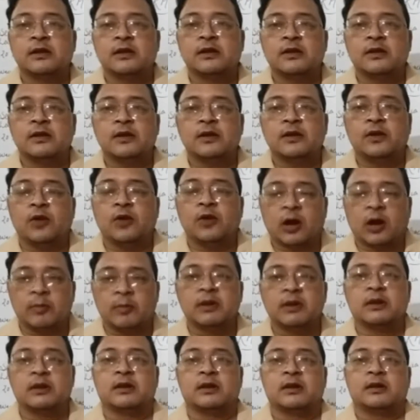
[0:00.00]

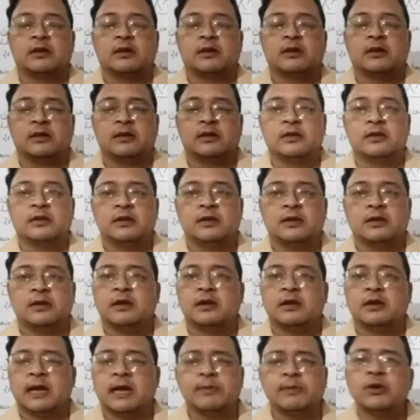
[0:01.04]
normal
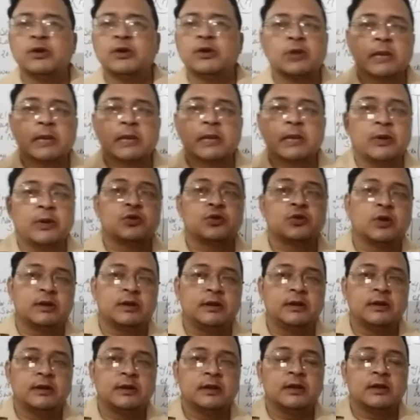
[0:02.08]
I'm not talking about
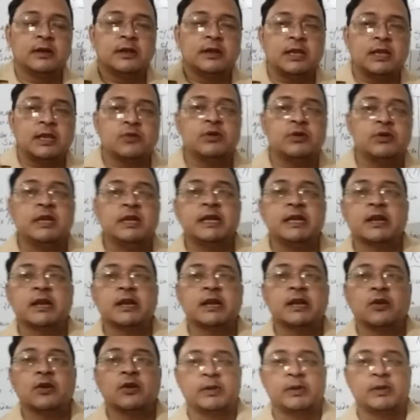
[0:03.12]
good. He could lead a
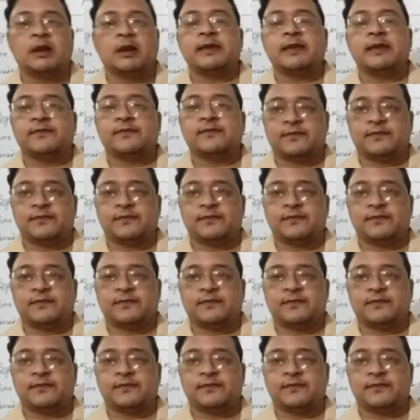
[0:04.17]
normal life.